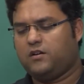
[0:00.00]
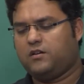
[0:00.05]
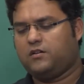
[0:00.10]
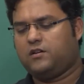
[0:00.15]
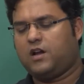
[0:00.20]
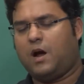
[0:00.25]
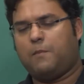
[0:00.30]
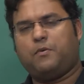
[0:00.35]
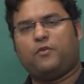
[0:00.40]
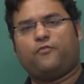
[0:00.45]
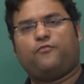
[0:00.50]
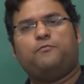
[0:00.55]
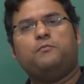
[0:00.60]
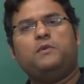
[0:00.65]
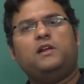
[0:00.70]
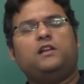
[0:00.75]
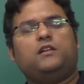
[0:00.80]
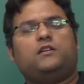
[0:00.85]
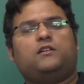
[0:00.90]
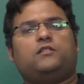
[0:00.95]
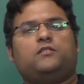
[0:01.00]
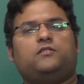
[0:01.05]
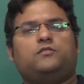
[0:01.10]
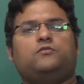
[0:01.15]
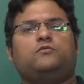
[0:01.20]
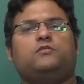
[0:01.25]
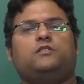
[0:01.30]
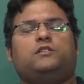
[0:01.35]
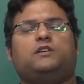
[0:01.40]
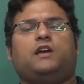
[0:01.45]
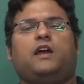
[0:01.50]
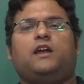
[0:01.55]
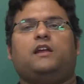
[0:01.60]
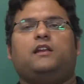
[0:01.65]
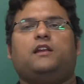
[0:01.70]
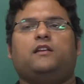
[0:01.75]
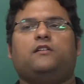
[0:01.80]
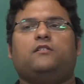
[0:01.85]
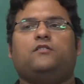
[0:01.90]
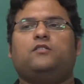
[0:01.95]
cup of milk to the child,
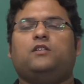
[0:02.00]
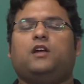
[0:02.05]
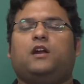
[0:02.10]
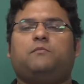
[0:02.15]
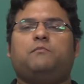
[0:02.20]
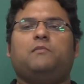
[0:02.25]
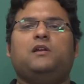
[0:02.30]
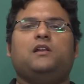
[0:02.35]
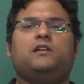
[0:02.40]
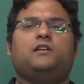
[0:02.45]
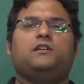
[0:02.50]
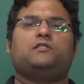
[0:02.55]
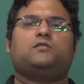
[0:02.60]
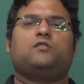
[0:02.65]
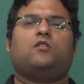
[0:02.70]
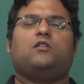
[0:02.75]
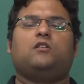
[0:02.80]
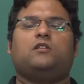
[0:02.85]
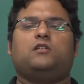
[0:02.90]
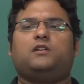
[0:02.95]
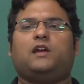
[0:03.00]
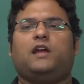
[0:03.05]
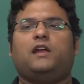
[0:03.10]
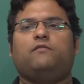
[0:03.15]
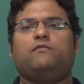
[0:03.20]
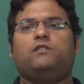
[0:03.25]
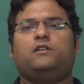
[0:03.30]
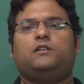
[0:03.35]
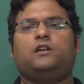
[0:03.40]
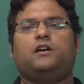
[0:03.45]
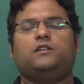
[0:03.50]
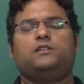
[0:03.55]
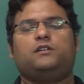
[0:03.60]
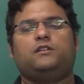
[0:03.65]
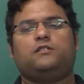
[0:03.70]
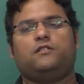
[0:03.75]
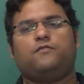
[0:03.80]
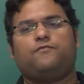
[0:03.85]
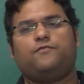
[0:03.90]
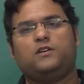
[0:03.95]
and that milk is hot. The child will touch it
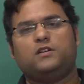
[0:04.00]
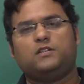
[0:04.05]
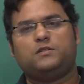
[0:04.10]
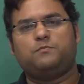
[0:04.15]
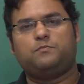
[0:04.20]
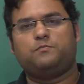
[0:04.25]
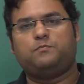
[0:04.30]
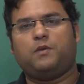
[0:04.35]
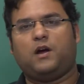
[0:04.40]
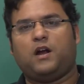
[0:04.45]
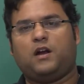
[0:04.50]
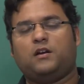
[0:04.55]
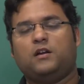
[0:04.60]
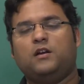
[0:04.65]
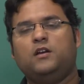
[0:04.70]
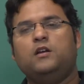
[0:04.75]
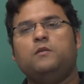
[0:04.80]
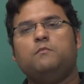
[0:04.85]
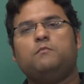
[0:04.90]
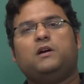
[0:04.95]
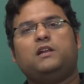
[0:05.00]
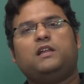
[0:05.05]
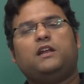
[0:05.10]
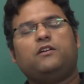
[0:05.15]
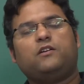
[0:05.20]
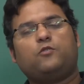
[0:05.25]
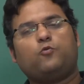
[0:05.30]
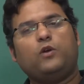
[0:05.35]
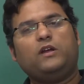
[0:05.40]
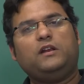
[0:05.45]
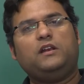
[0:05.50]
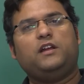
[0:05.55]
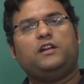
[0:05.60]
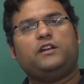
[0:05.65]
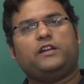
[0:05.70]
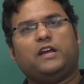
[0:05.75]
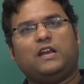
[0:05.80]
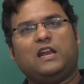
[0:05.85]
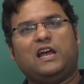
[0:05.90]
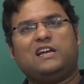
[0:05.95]
in the first part, but then quickly
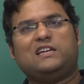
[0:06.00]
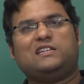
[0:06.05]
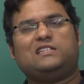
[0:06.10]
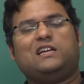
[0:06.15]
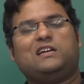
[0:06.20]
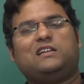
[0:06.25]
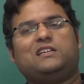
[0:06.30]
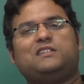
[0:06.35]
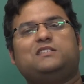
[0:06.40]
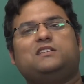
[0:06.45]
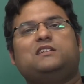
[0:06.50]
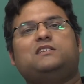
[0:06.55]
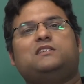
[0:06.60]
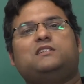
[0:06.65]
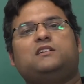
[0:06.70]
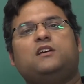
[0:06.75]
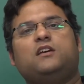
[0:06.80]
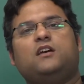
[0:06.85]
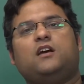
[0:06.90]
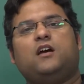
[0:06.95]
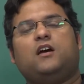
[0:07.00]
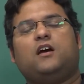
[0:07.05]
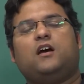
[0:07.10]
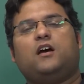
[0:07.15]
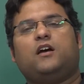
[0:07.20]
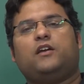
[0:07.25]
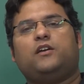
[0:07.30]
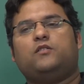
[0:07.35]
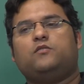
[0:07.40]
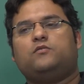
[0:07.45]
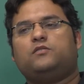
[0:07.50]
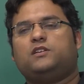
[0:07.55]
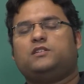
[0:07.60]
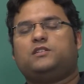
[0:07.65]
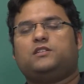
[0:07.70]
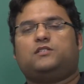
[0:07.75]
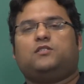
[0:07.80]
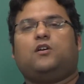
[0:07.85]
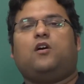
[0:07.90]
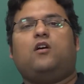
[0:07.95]
realize that this is this
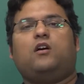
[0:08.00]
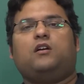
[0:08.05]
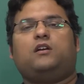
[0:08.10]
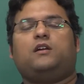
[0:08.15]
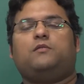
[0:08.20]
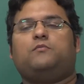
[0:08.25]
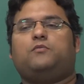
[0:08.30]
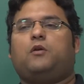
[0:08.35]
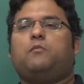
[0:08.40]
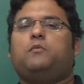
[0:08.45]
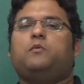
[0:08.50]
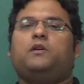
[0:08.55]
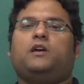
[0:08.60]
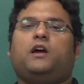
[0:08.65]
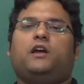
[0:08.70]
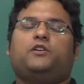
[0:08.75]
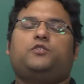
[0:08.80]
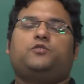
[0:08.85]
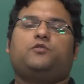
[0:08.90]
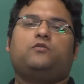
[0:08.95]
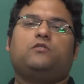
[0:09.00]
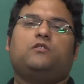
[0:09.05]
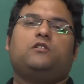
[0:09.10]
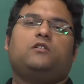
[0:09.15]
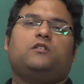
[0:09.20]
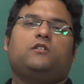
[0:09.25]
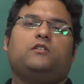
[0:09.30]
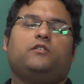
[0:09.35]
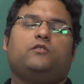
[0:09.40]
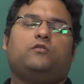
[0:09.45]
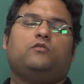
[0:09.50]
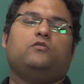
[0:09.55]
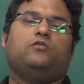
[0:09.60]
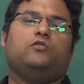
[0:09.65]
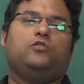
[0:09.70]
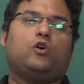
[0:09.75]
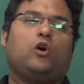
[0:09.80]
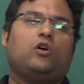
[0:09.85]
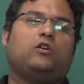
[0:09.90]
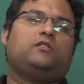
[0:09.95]
is hot, and probably I should
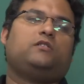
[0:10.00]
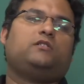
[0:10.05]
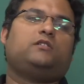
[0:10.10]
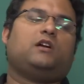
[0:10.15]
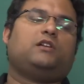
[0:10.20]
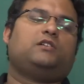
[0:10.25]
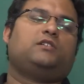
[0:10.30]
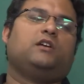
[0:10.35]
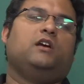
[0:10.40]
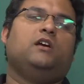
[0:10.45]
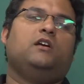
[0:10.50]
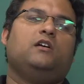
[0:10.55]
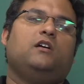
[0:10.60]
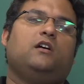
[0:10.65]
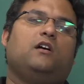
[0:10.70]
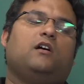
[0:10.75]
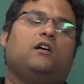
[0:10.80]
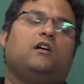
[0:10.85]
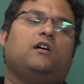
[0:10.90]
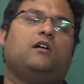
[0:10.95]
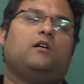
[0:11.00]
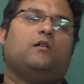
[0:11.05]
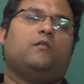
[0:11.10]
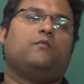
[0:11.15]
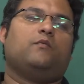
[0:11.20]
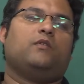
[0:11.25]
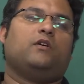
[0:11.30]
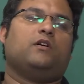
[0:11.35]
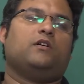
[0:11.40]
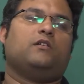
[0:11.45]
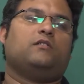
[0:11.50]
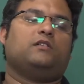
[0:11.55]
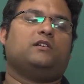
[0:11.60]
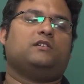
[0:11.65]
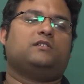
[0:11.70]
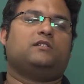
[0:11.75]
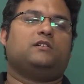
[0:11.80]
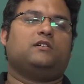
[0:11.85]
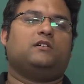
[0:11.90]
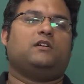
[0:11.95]
not touch
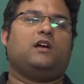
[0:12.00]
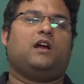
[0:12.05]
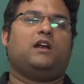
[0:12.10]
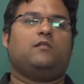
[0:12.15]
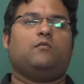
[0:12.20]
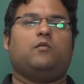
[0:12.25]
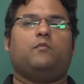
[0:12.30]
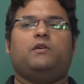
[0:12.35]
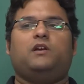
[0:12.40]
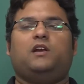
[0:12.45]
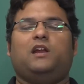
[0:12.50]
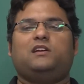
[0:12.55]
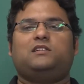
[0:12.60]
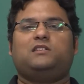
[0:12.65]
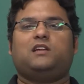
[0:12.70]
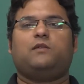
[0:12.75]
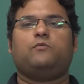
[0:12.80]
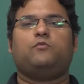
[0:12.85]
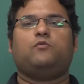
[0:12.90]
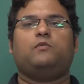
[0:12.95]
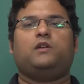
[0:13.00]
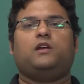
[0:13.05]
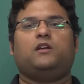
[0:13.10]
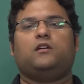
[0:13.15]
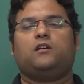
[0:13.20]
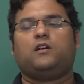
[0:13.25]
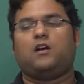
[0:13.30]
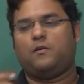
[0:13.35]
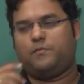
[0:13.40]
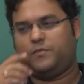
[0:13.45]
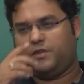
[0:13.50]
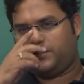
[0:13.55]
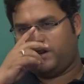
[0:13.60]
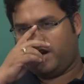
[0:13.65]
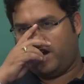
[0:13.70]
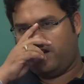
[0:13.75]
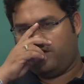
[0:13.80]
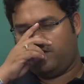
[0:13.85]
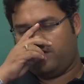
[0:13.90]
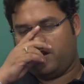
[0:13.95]
this at the moment. Next time you bring a cup, the
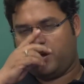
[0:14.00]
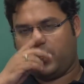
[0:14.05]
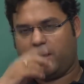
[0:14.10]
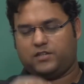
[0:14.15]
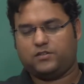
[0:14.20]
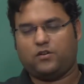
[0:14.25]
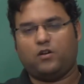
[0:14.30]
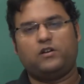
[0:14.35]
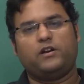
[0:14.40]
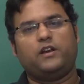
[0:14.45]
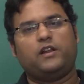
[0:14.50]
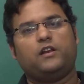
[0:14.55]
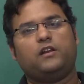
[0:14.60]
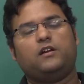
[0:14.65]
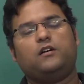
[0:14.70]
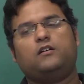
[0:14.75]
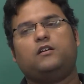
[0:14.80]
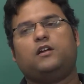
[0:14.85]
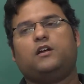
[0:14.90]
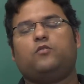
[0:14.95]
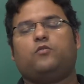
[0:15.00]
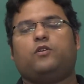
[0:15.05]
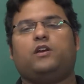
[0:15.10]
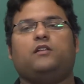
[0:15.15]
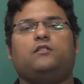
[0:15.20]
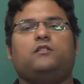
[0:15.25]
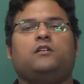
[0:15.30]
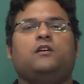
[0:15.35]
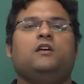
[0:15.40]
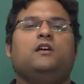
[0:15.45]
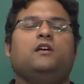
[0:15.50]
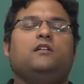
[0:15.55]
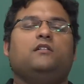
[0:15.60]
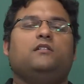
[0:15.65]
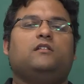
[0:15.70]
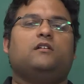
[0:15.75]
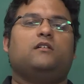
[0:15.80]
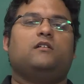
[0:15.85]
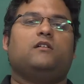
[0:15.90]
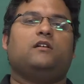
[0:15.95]
child has already learned that okay,
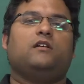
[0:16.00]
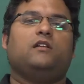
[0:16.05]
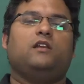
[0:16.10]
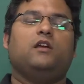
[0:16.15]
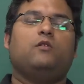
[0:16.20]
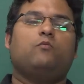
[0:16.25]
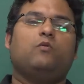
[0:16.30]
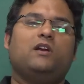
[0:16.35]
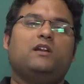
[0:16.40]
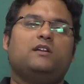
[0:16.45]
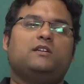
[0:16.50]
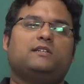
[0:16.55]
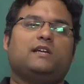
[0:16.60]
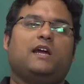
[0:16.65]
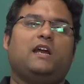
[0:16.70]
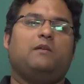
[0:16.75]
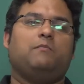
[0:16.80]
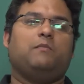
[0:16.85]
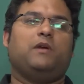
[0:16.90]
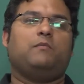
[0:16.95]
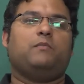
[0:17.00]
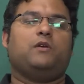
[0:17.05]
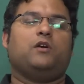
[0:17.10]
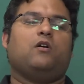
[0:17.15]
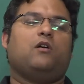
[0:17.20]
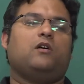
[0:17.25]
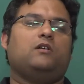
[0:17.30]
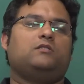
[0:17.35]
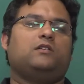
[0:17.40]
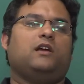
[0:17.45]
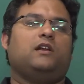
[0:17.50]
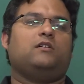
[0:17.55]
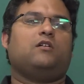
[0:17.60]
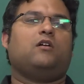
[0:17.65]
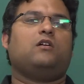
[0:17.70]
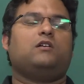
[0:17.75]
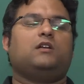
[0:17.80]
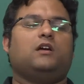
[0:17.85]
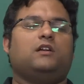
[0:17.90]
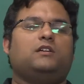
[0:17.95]
the liquid inside may be hot, so I'll
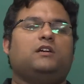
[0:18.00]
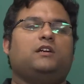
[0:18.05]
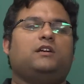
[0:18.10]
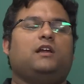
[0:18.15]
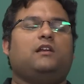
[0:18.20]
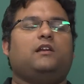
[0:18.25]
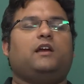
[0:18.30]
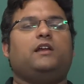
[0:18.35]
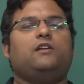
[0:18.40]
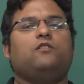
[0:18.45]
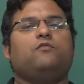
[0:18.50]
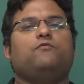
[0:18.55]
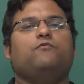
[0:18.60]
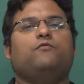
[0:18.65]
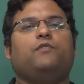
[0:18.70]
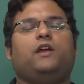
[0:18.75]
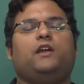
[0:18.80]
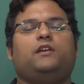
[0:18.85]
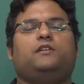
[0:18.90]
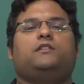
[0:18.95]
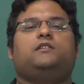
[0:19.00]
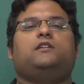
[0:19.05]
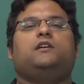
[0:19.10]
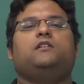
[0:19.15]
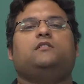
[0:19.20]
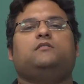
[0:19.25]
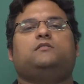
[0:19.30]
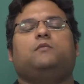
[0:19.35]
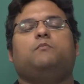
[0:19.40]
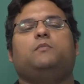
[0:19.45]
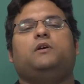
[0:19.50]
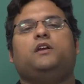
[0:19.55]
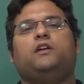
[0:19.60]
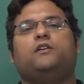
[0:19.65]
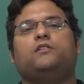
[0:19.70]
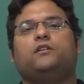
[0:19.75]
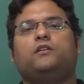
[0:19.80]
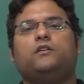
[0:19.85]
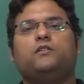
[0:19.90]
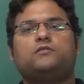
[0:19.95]
not touch it, I'll kind of wait till somebody
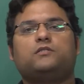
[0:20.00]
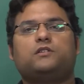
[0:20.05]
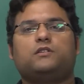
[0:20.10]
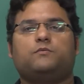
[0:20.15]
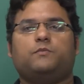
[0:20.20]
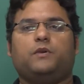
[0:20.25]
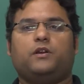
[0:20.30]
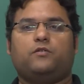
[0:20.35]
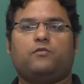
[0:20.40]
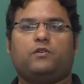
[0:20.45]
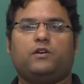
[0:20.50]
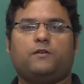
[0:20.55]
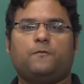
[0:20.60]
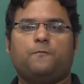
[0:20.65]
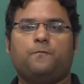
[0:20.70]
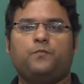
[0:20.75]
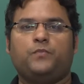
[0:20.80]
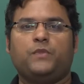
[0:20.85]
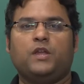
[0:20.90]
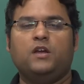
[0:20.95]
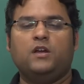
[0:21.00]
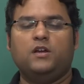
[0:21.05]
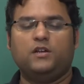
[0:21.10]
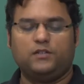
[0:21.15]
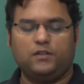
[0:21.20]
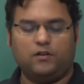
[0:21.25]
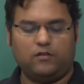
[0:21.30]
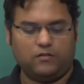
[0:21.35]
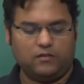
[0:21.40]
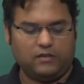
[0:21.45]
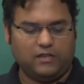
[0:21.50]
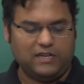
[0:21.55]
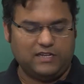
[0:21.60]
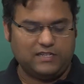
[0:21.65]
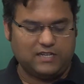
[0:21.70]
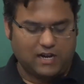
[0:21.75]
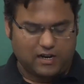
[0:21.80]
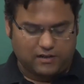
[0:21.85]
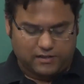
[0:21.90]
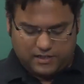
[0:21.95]
introduces me to it. So these
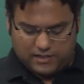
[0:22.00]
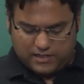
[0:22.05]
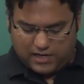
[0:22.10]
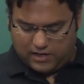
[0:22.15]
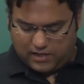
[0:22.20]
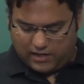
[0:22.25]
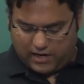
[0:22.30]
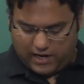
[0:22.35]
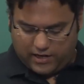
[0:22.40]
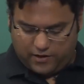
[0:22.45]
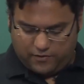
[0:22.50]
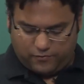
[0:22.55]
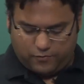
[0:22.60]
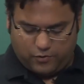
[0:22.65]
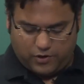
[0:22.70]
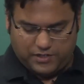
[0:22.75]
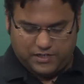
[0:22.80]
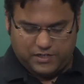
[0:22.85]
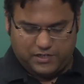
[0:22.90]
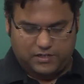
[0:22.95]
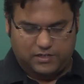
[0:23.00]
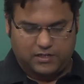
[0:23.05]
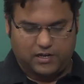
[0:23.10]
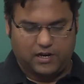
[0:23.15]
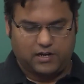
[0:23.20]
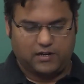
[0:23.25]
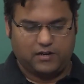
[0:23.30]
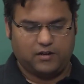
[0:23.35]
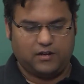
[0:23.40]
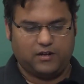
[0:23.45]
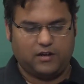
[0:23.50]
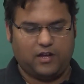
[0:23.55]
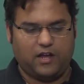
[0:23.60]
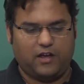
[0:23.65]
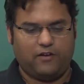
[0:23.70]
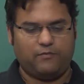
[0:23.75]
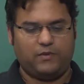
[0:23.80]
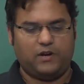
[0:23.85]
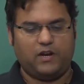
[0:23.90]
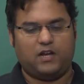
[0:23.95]
are the kind of questions that
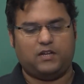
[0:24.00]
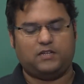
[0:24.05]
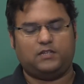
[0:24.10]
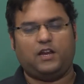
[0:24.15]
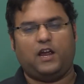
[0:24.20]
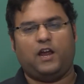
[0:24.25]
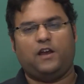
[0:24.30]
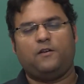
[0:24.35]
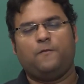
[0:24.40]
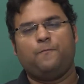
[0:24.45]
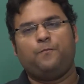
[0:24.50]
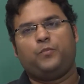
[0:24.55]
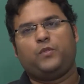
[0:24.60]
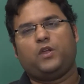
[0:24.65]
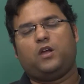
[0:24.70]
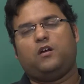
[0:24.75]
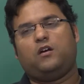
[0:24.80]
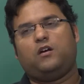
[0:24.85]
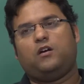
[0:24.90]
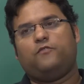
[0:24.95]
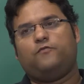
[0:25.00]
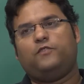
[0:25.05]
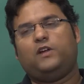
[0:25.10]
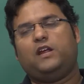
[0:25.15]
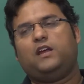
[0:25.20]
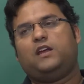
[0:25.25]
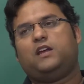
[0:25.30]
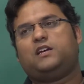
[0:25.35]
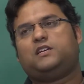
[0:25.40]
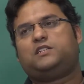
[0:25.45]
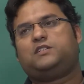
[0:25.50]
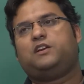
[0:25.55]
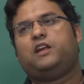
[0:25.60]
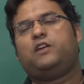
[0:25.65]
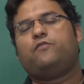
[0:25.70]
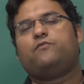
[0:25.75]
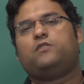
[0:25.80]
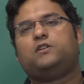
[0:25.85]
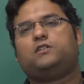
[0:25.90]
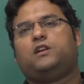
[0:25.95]
have been asked, and a very
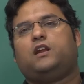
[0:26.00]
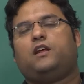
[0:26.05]
extreme version,